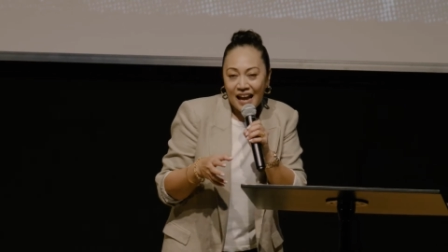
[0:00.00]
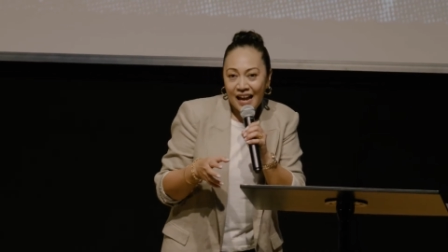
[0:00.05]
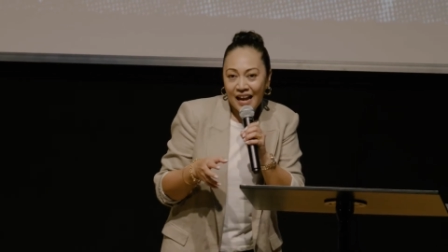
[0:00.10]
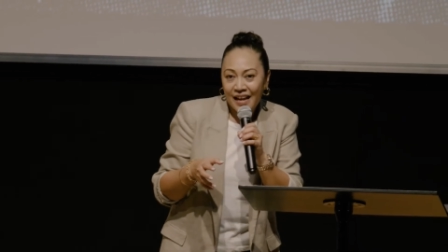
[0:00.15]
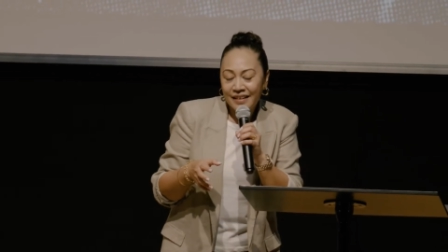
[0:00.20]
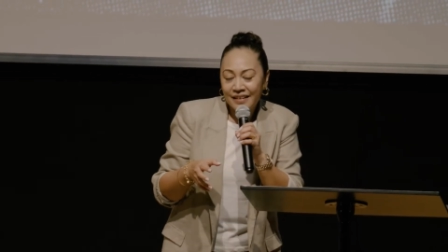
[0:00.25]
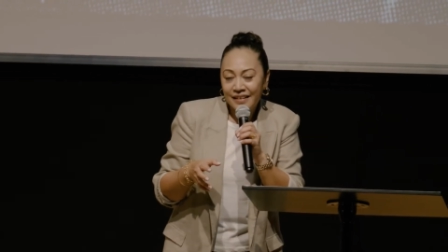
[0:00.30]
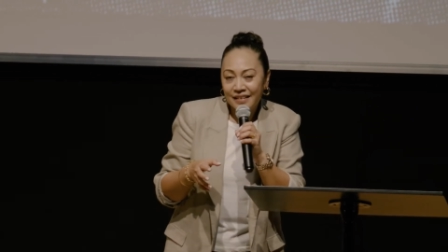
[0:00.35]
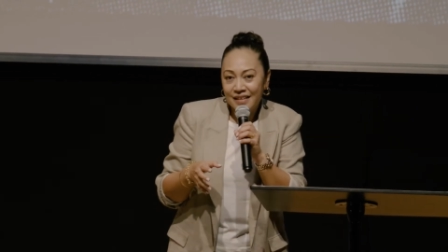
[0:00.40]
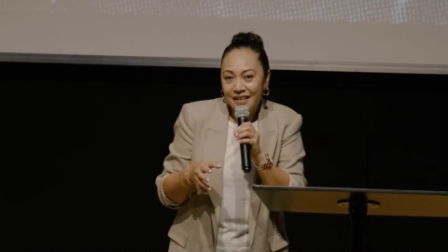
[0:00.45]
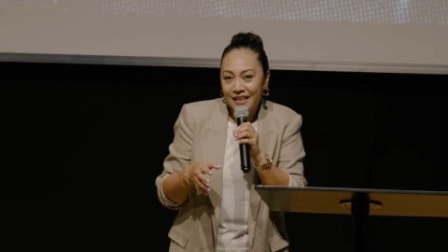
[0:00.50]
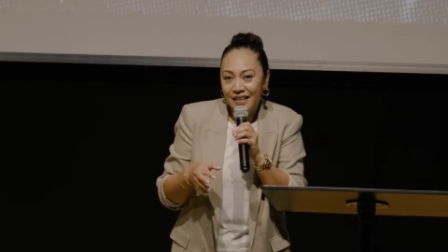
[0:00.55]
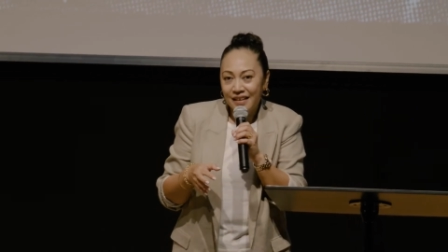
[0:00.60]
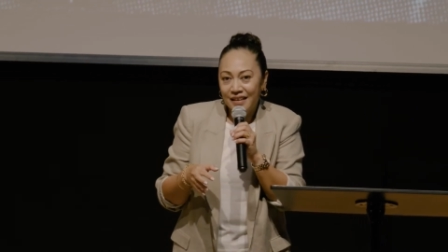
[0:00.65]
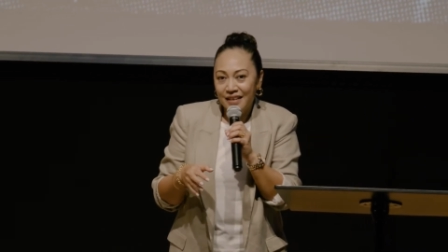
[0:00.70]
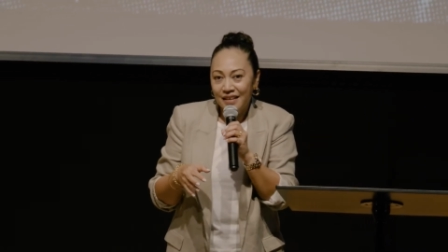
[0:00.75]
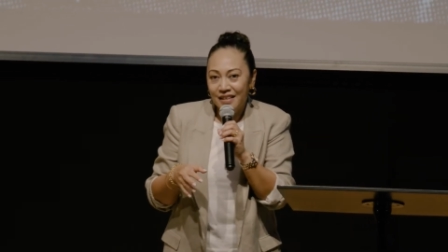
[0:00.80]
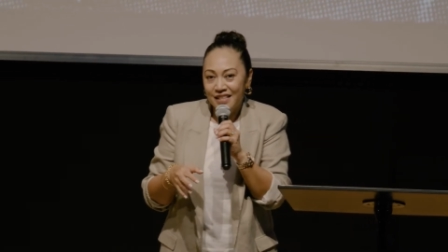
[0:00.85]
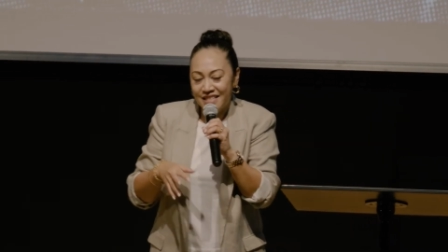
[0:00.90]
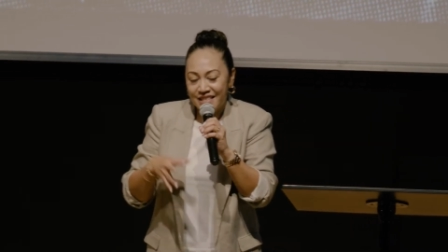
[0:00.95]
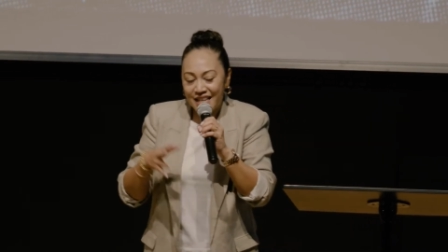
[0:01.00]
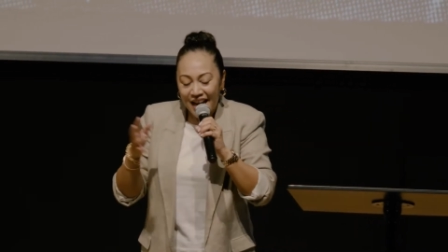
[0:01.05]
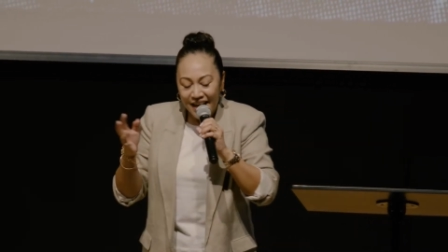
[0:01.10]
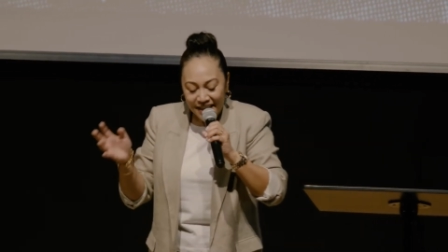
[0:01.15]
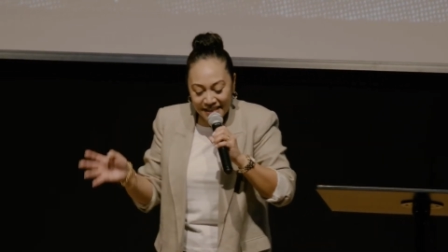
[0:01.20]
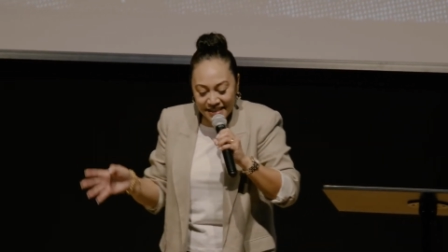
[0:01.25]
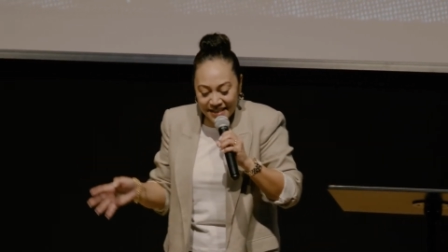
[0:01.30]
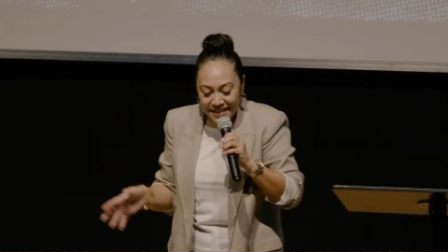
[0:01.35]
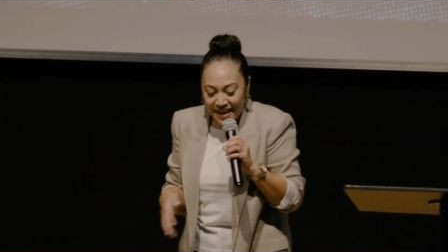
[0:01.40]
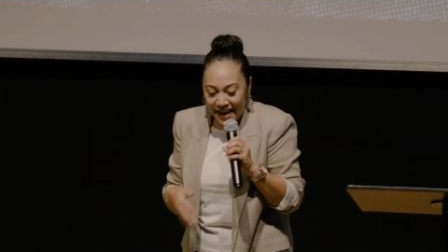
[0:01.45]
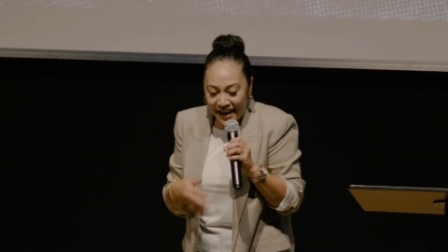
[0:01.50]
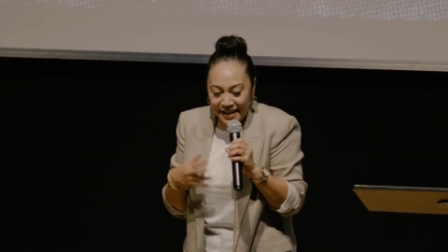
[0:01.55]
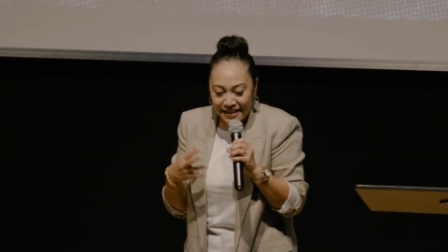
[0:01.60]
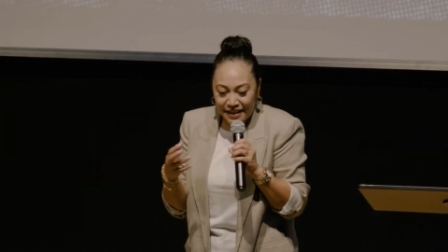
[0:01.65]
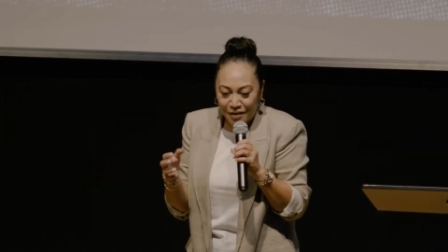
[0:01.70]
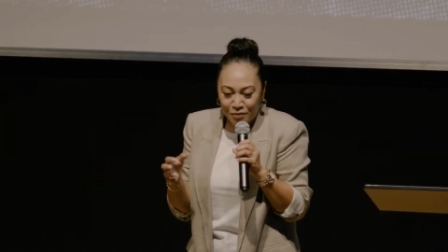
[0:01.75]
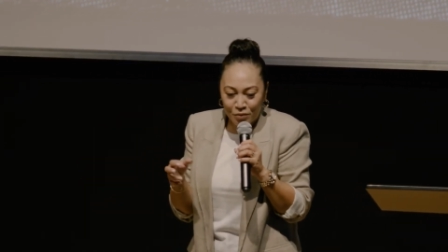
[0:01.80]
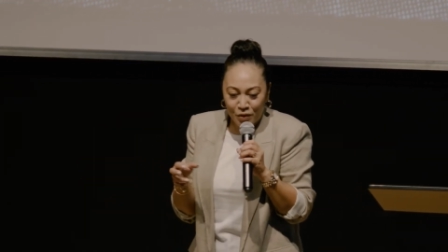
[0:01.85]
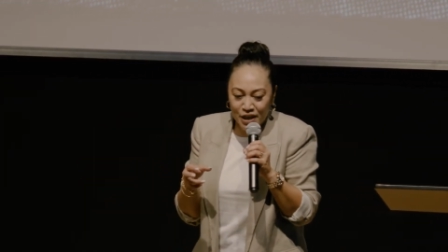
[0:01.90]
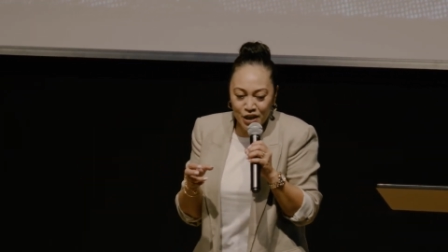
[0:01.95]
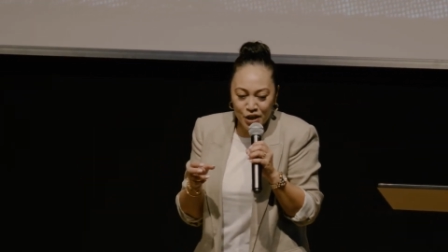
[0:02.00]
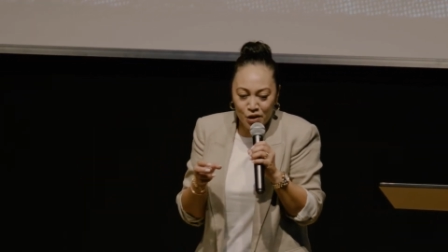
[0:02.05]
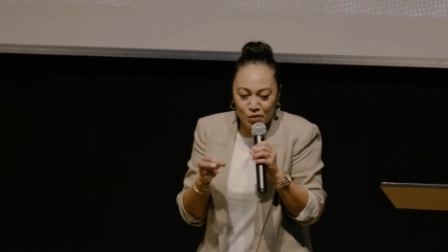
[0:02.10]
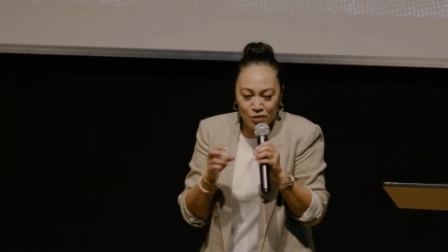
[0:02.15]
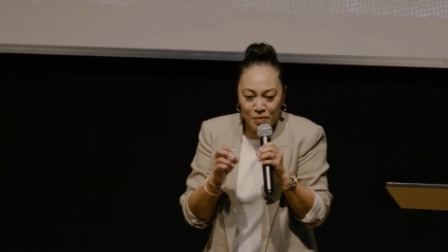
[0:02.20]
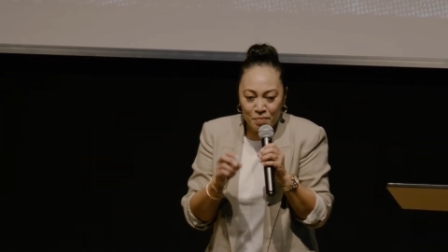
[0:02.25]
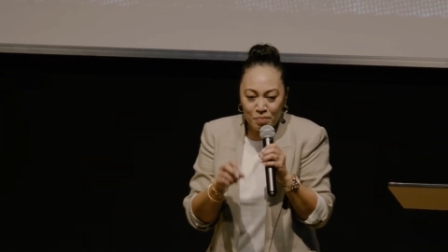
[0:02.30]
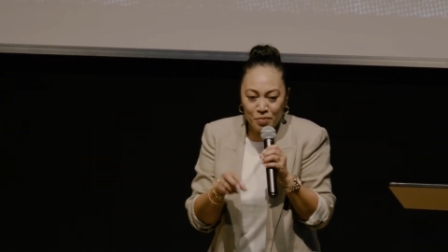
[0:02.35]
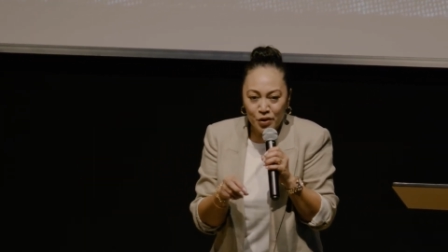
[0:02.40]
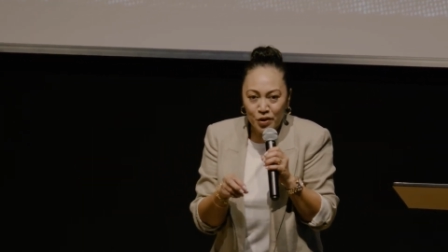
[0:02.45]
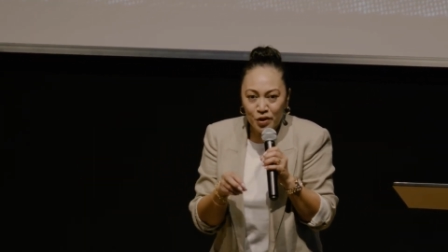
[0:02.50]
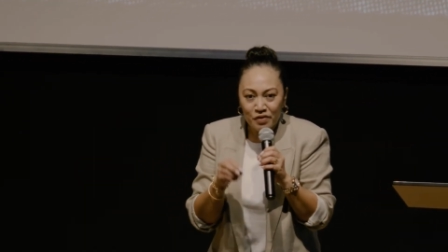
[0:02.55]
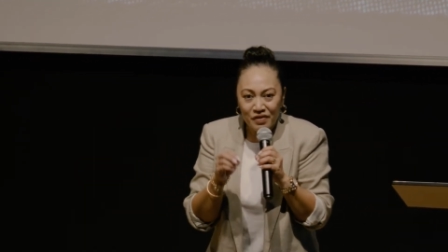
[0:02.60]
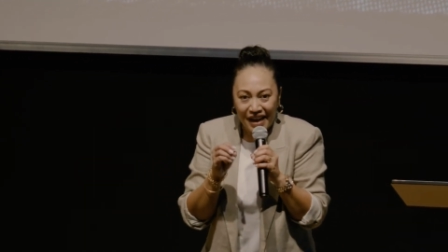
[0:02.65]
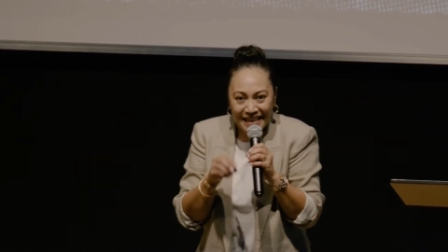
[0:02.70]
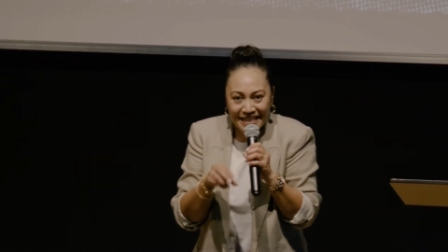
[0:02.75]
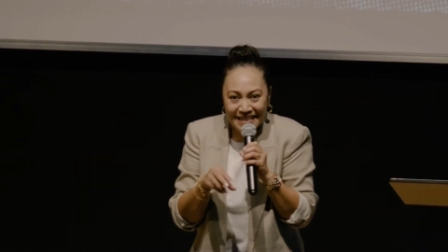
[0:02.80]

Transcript: And studies say that when you remove a